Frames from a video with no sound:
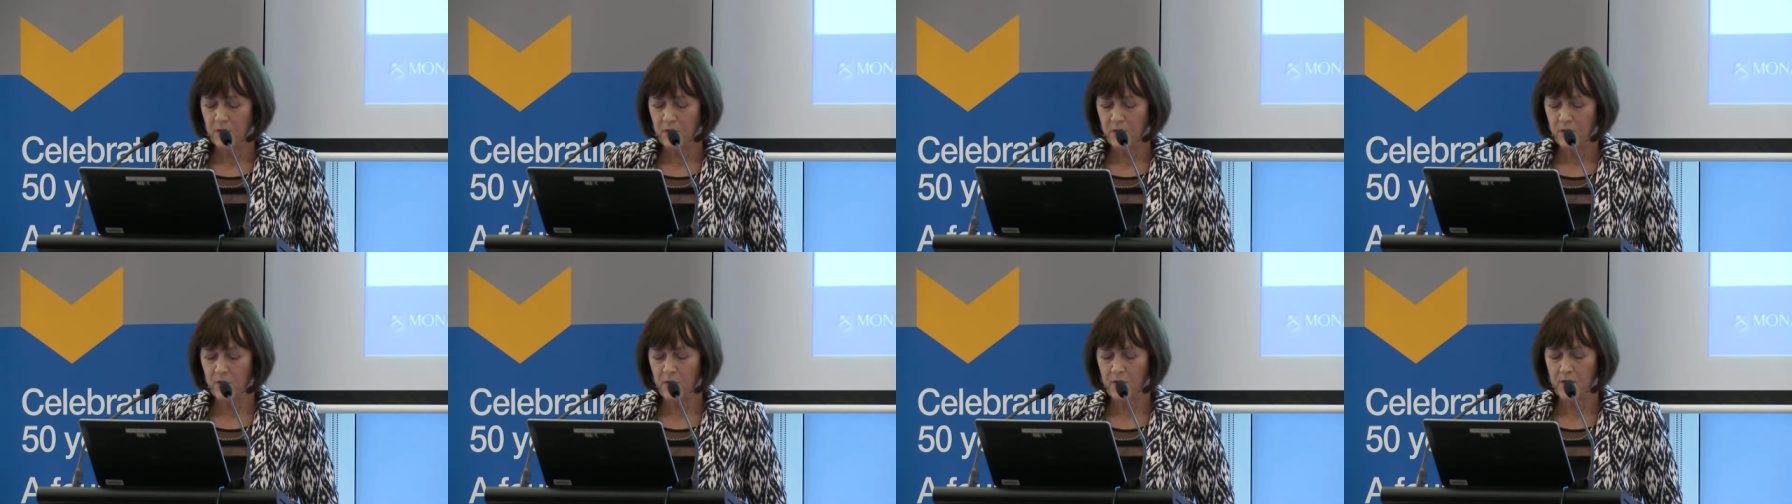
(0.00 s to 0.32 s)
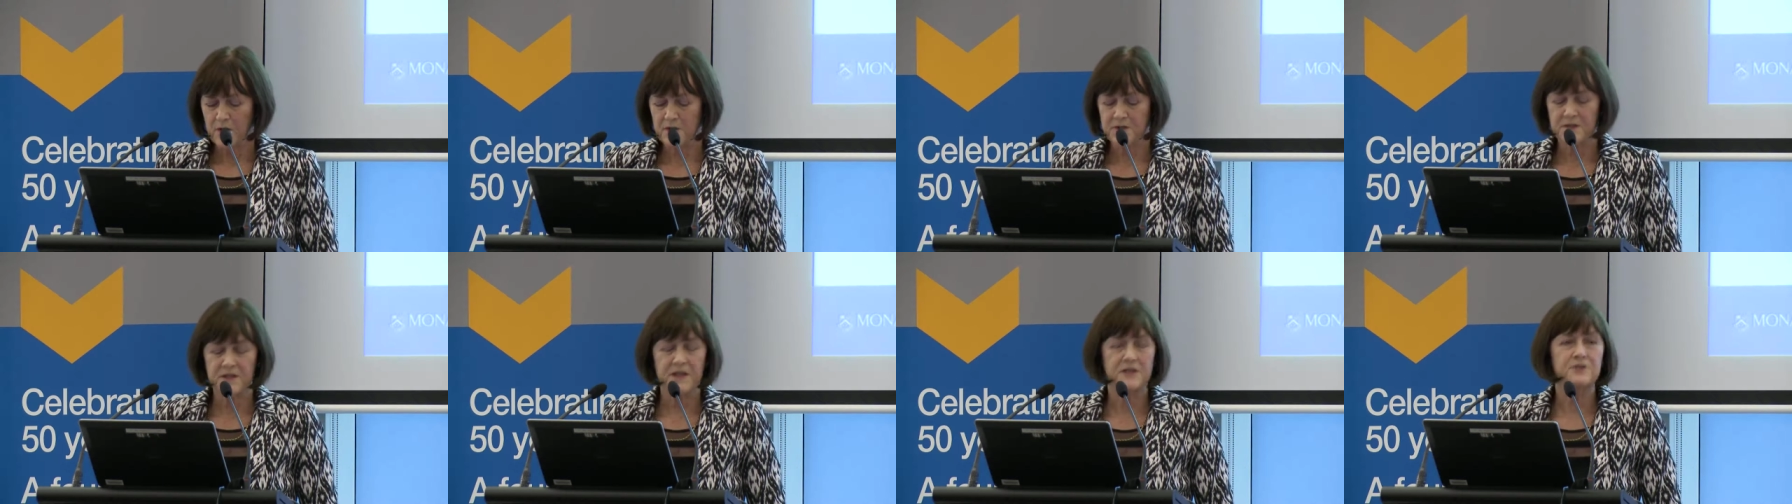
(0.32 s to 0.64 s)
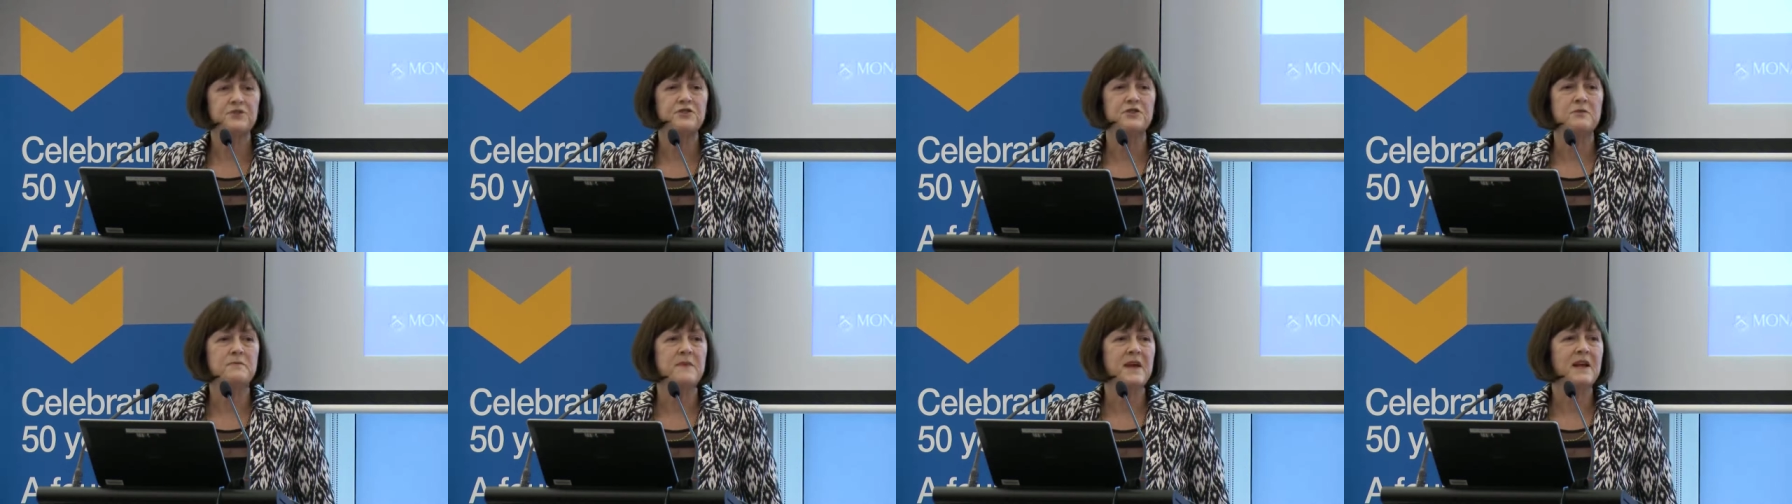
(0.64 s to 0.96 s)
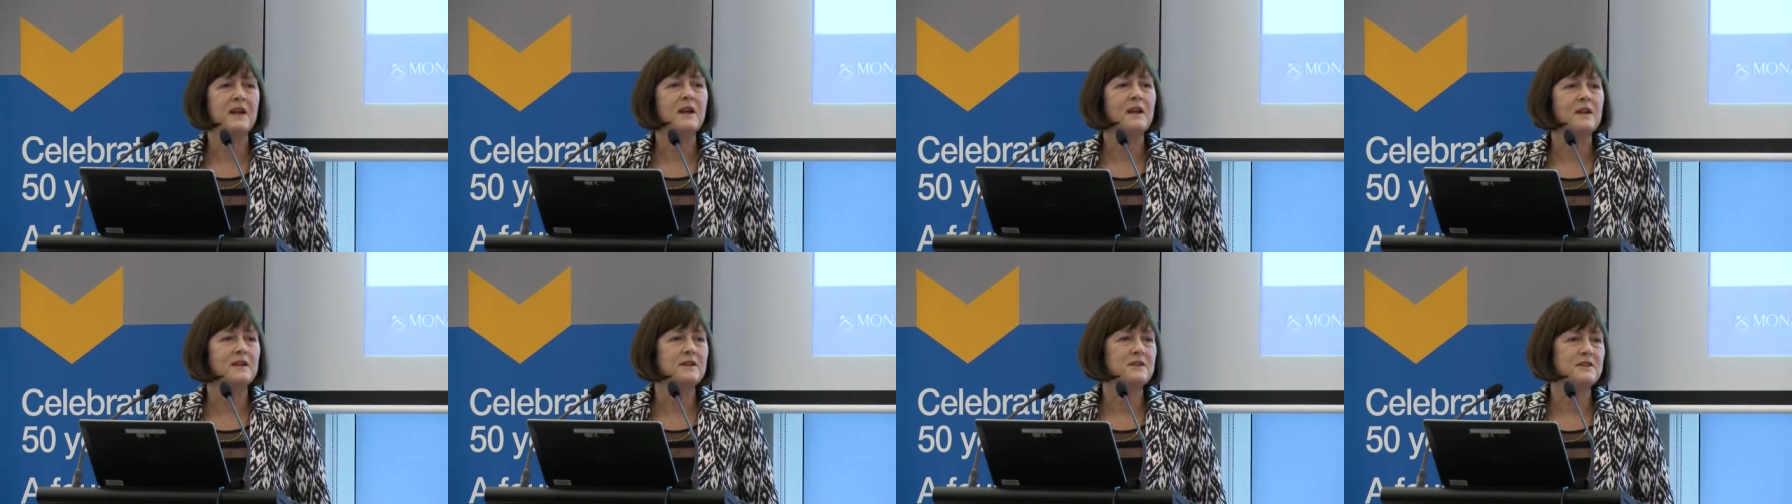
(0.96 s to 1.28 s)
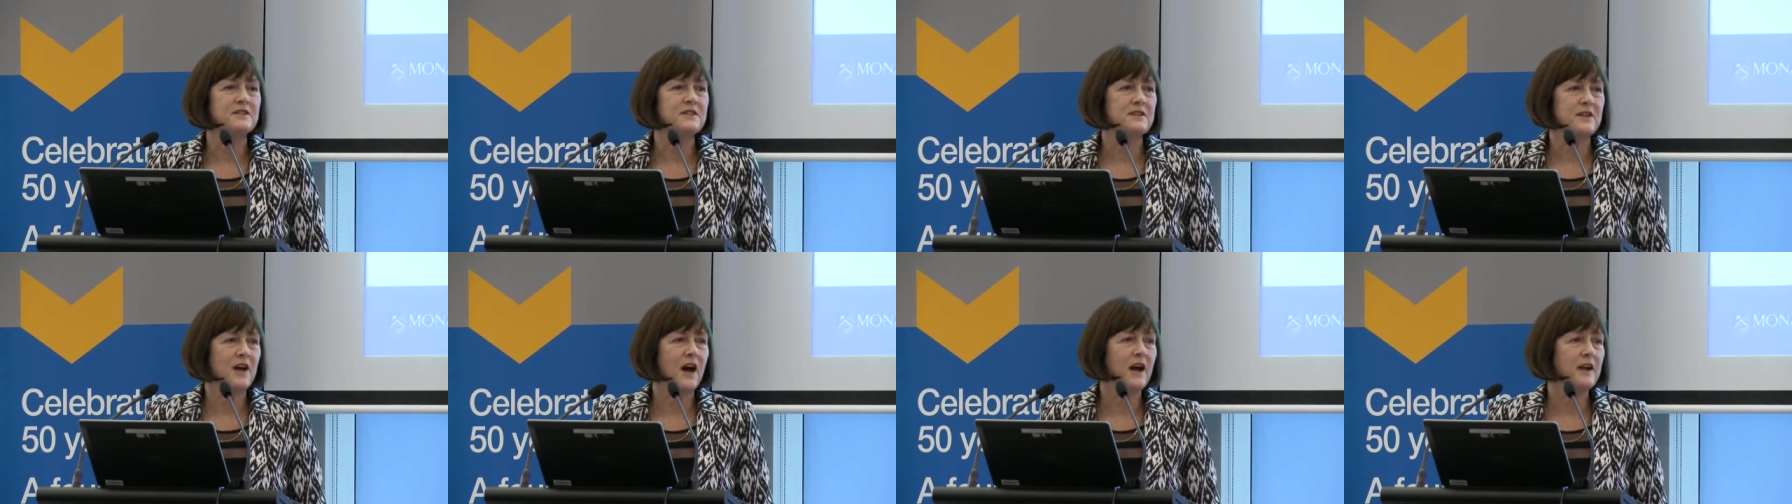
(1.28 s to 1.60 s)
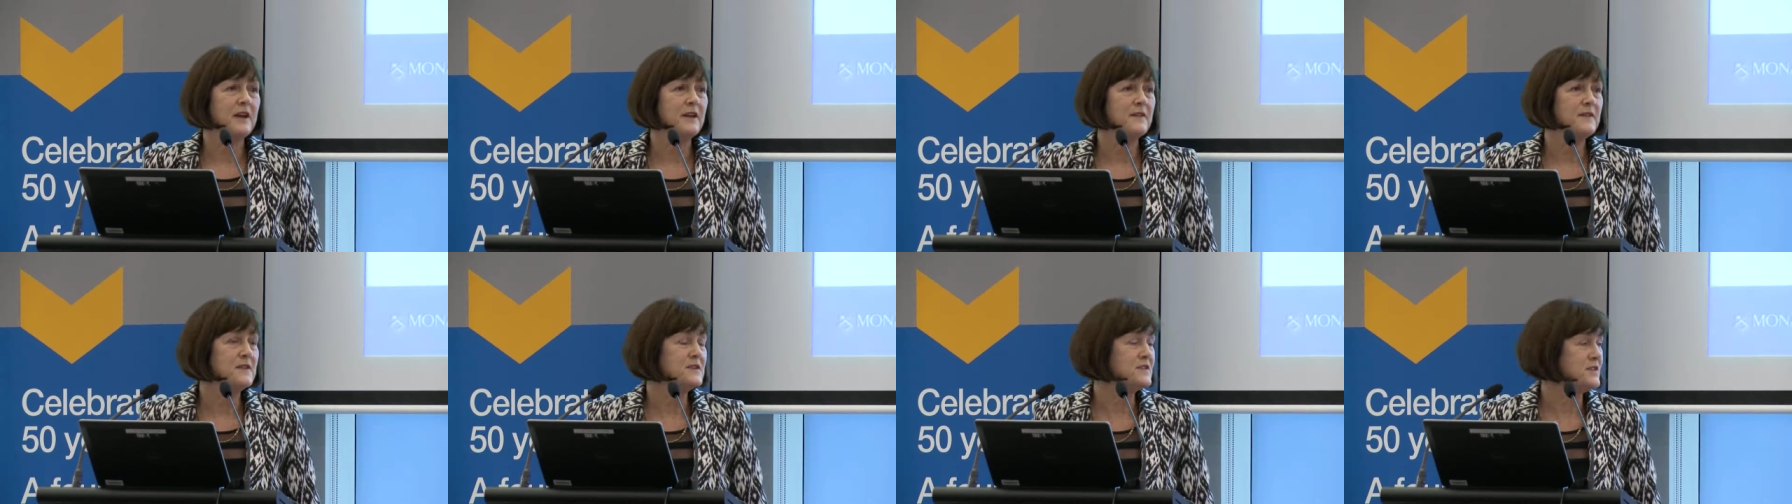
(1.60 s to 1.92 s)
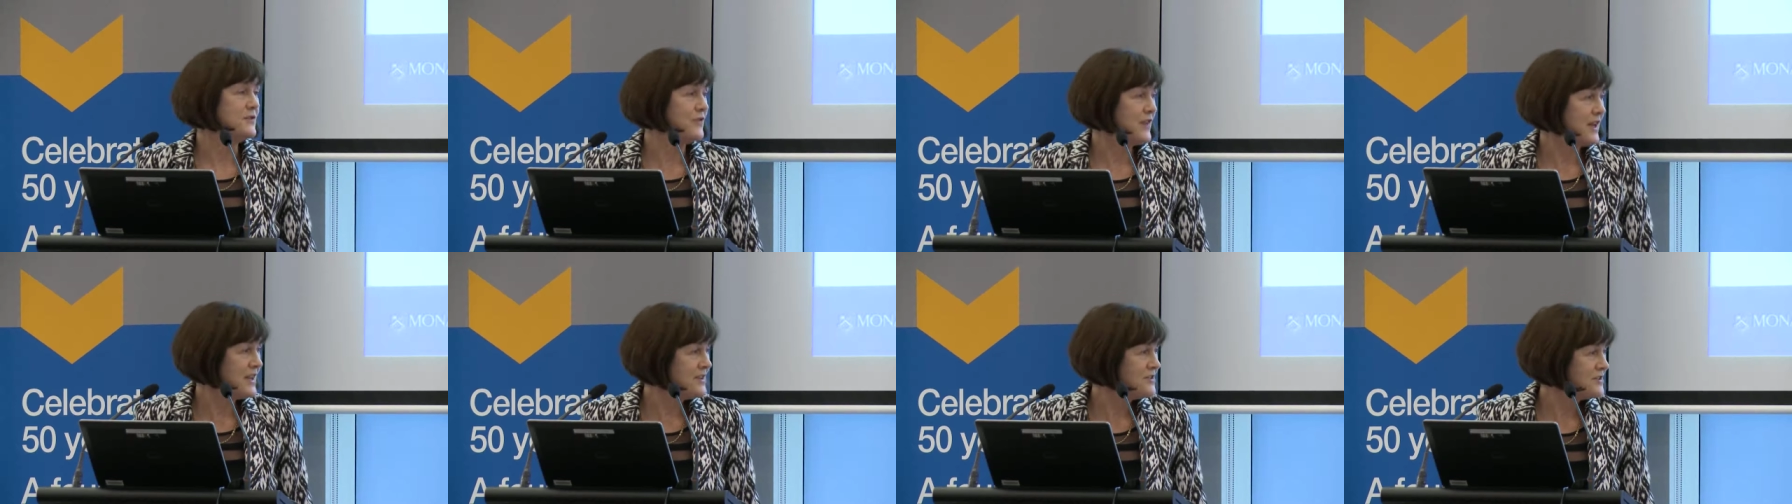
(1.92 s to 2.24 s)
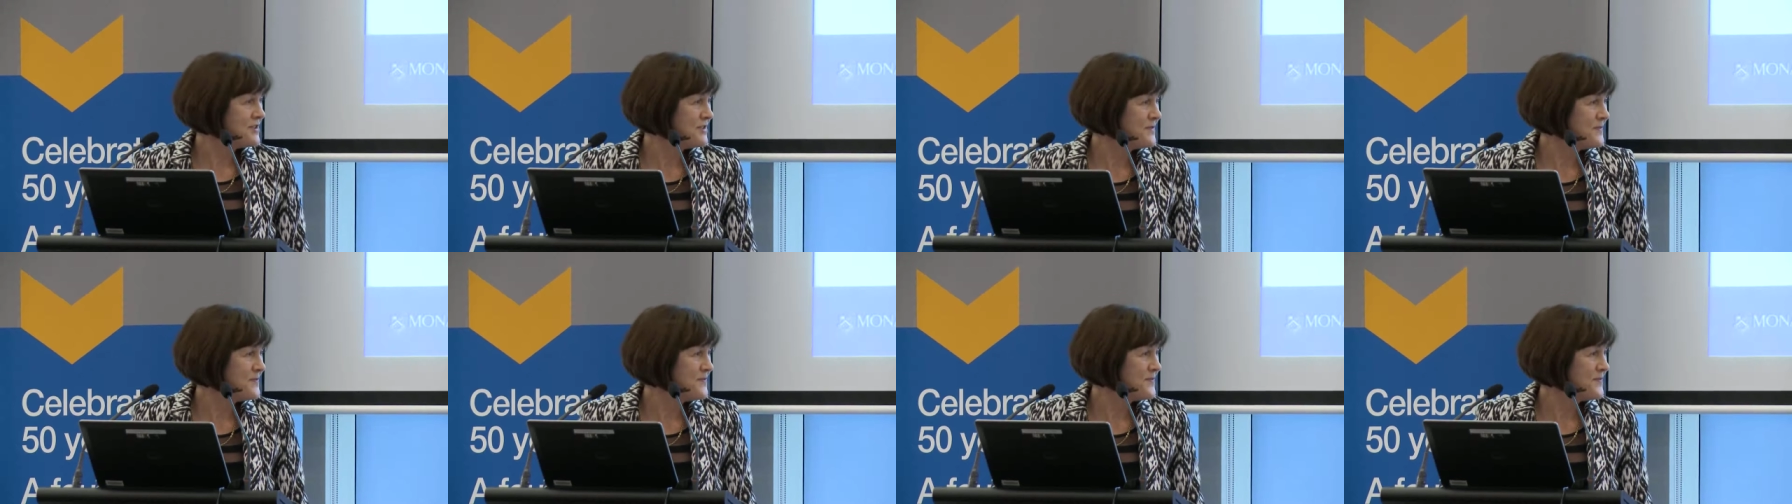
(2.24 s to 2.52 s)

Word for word: was instrumental in designing this event,